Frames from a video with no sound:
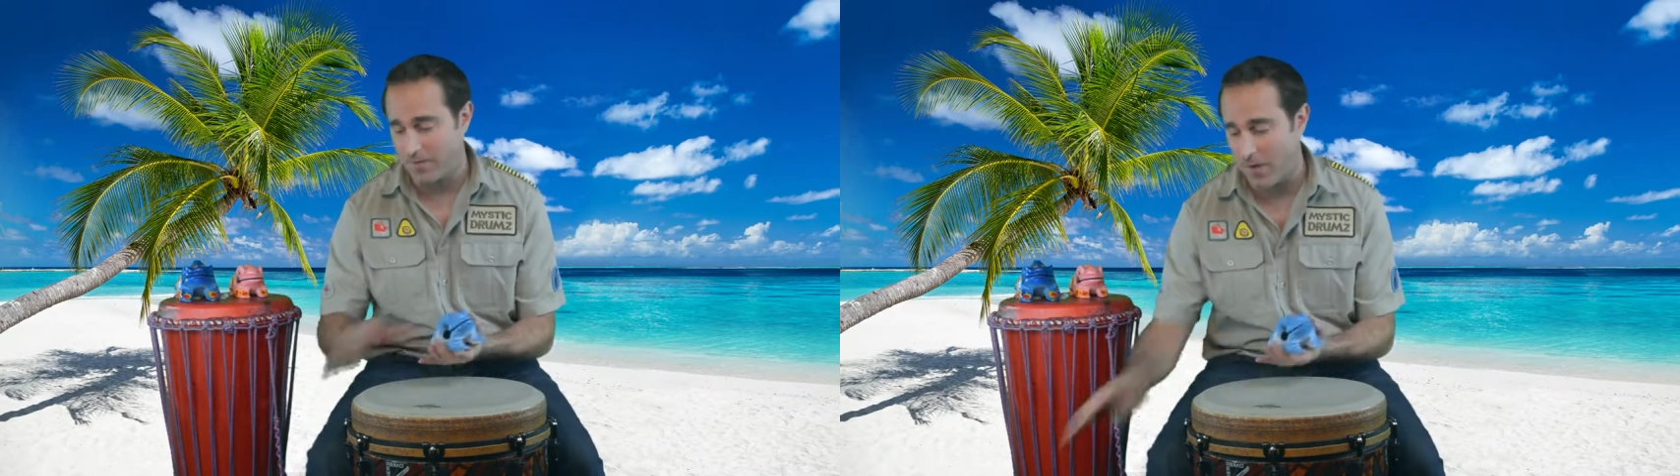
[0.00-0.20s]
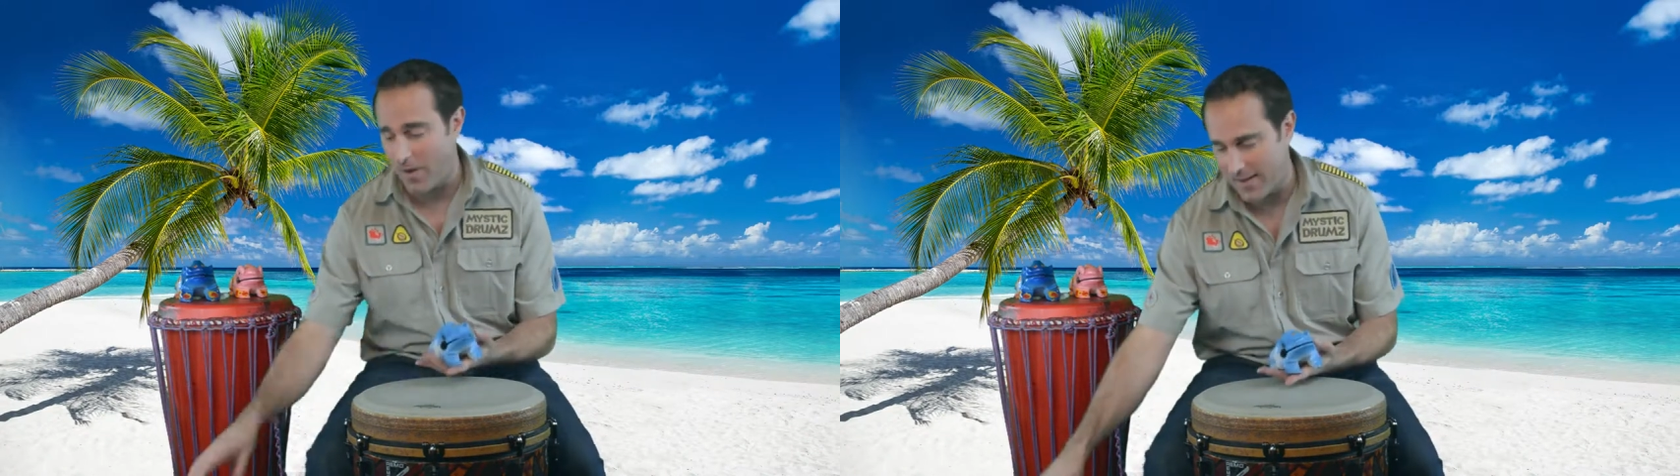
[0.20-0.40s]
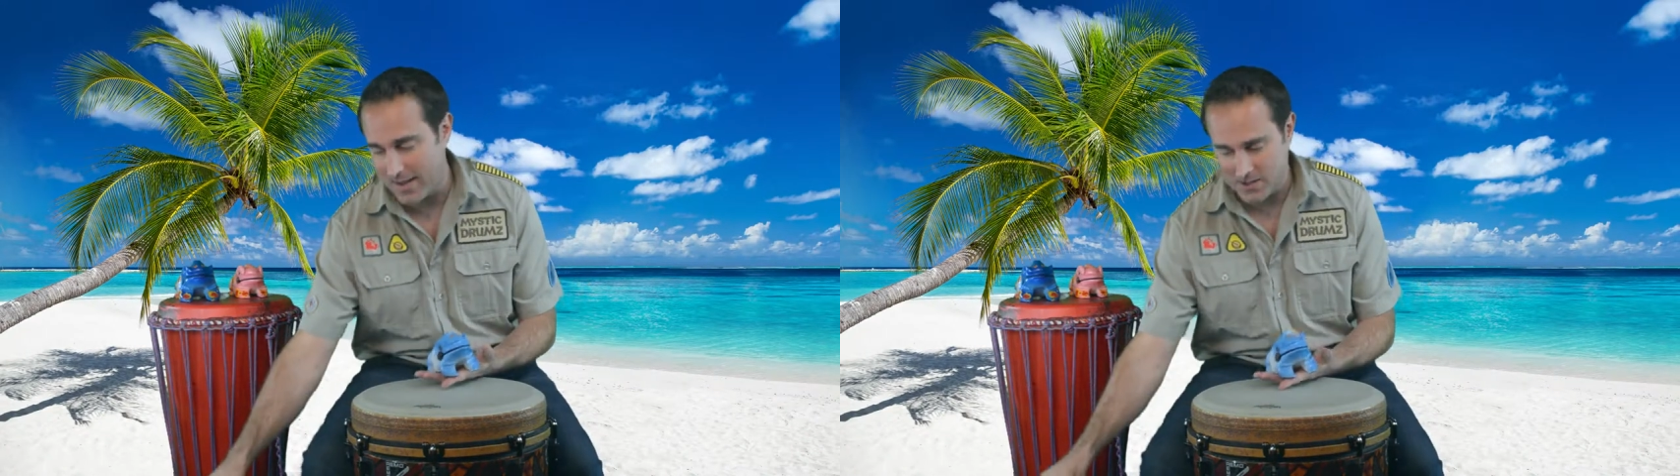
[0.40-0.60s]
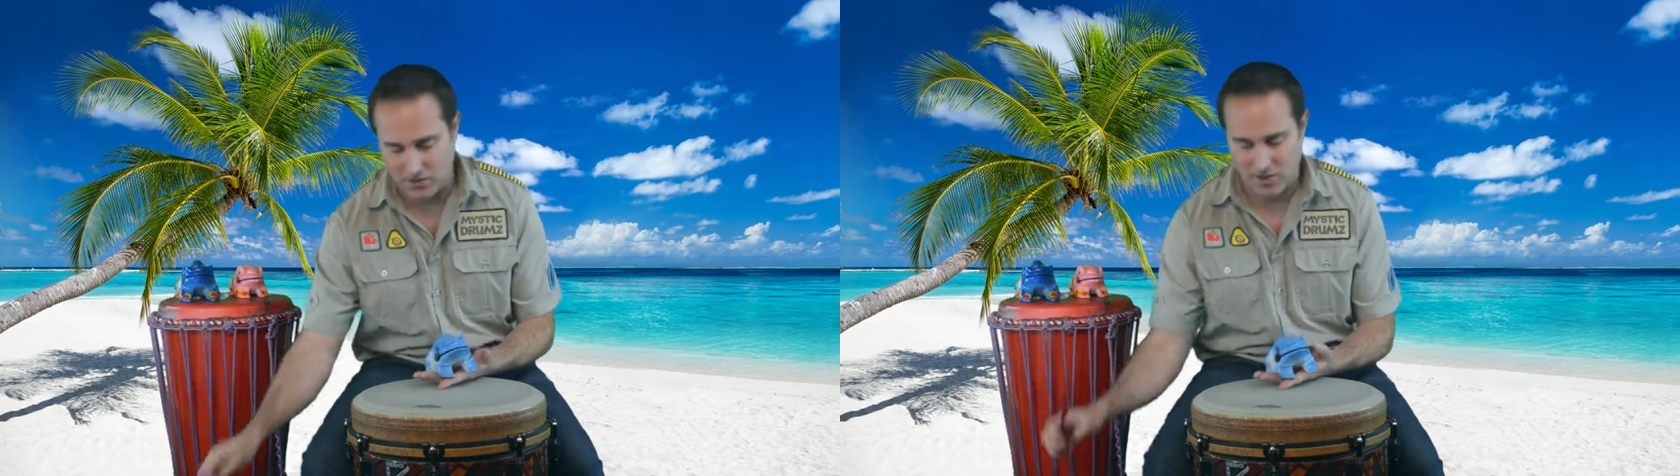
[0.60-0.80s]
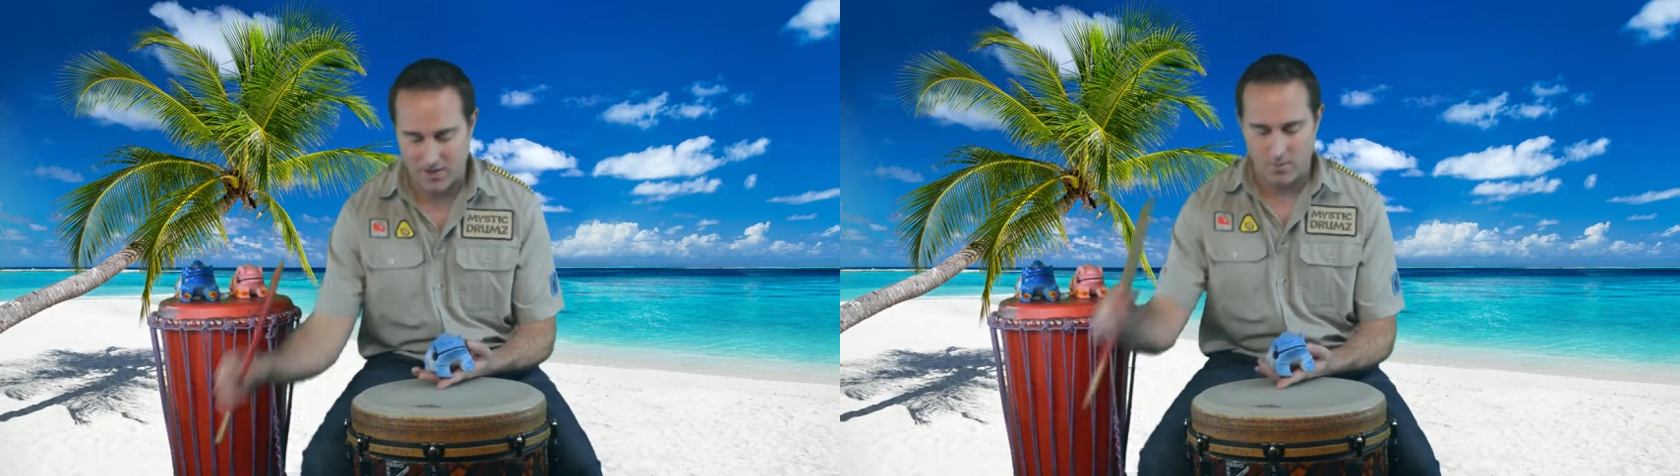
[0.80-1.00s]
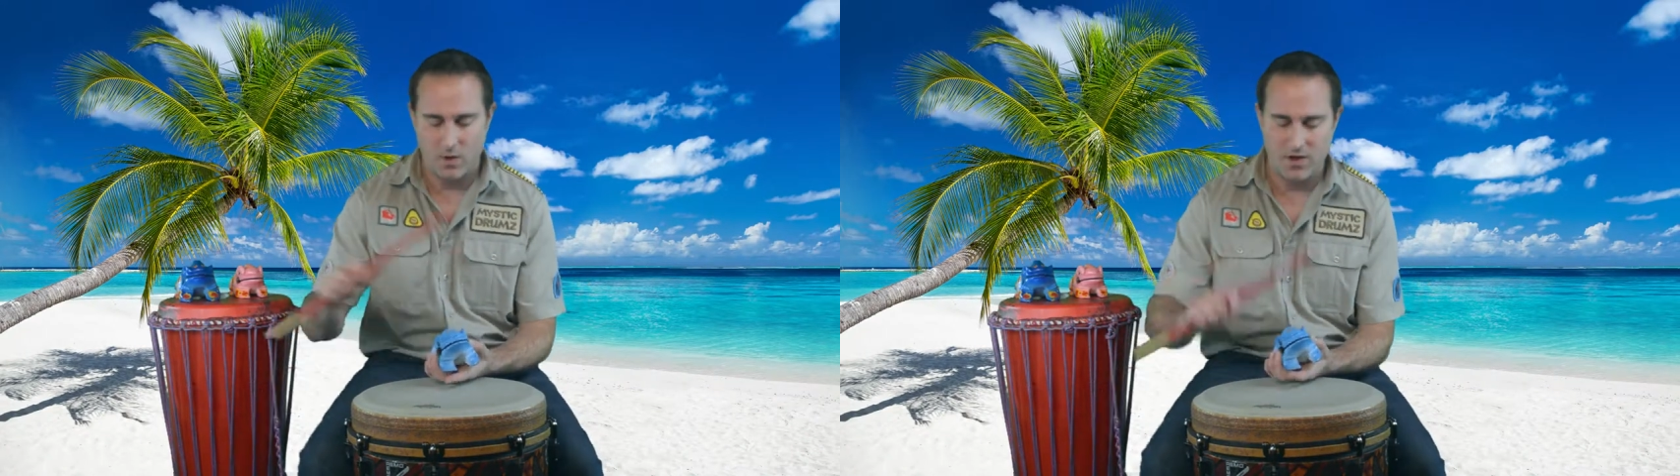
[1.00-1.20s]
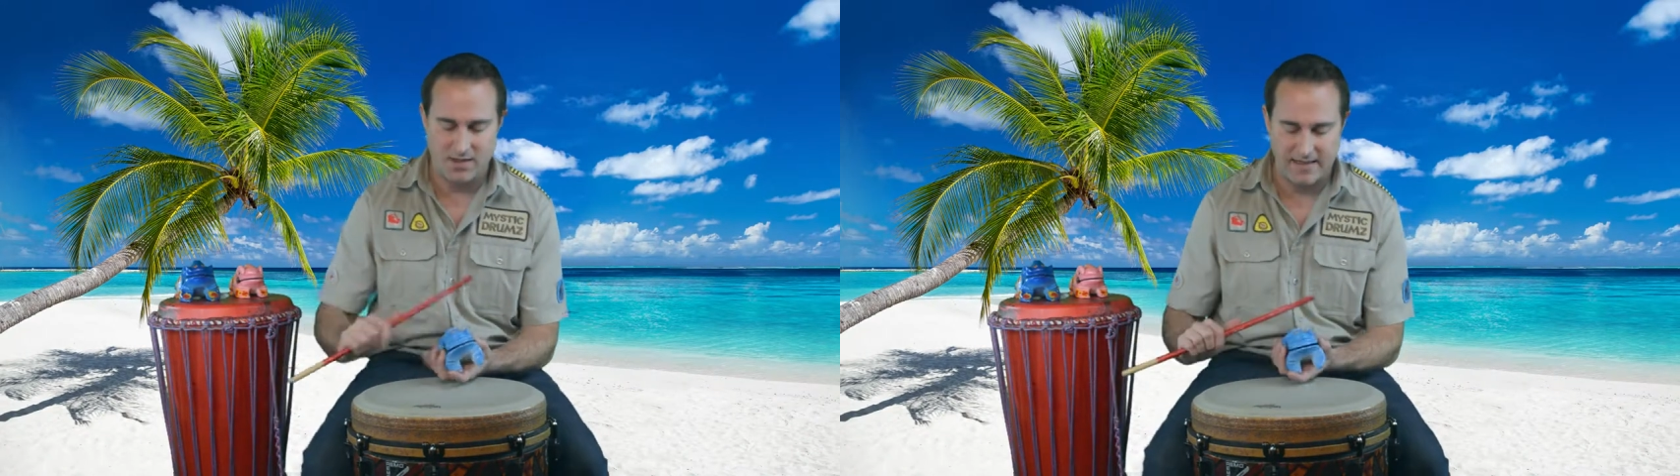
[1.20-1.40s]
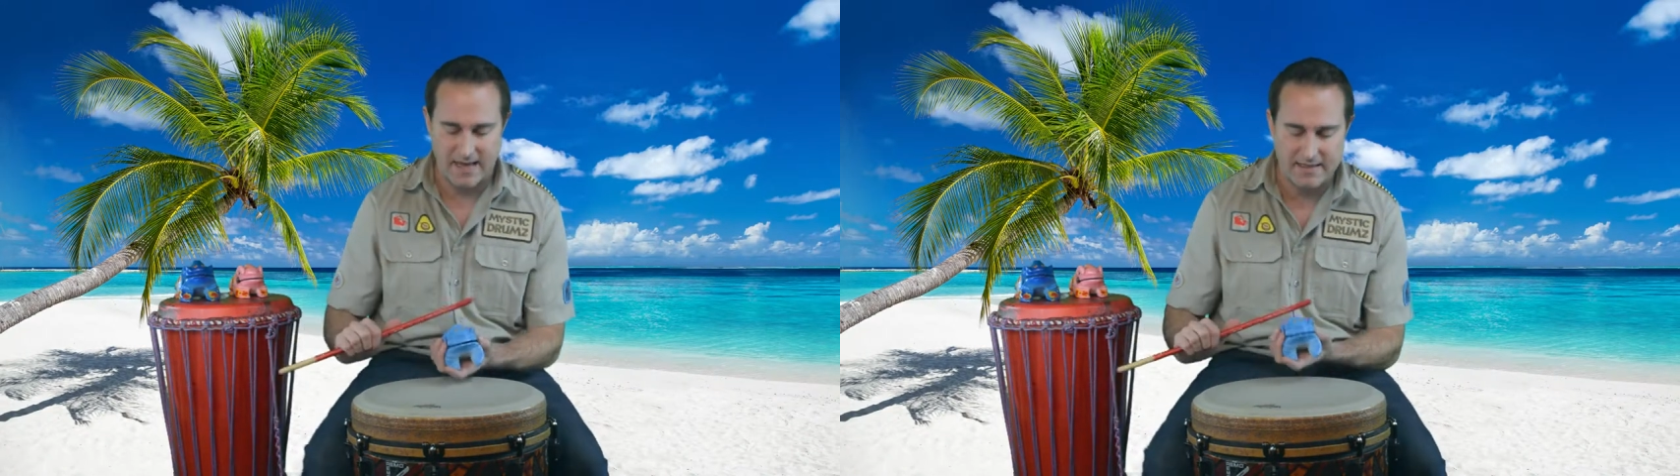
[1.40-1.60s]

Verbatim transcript: Frog. Jerry, what you saying